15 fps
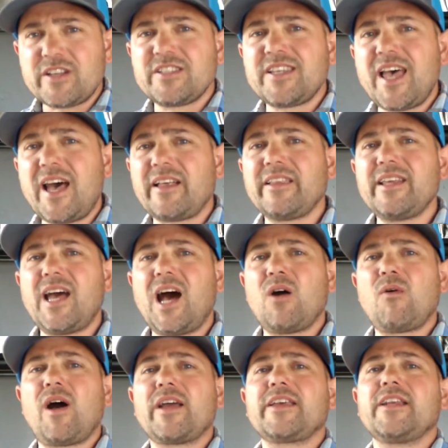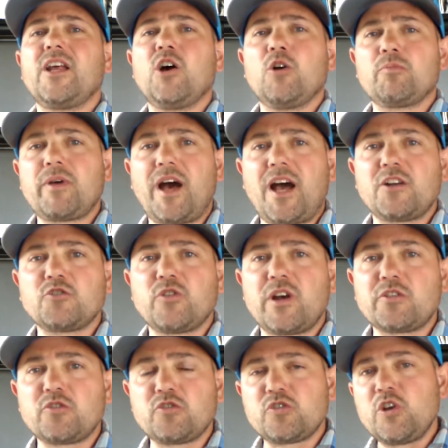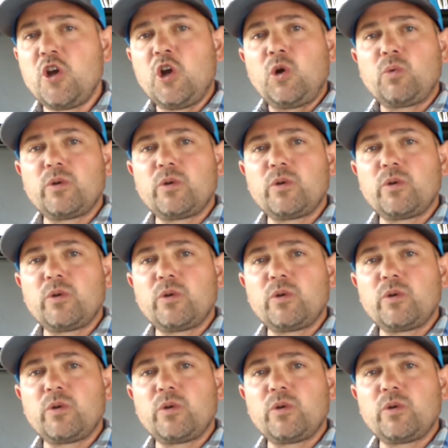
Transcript: exactly how I can help contractors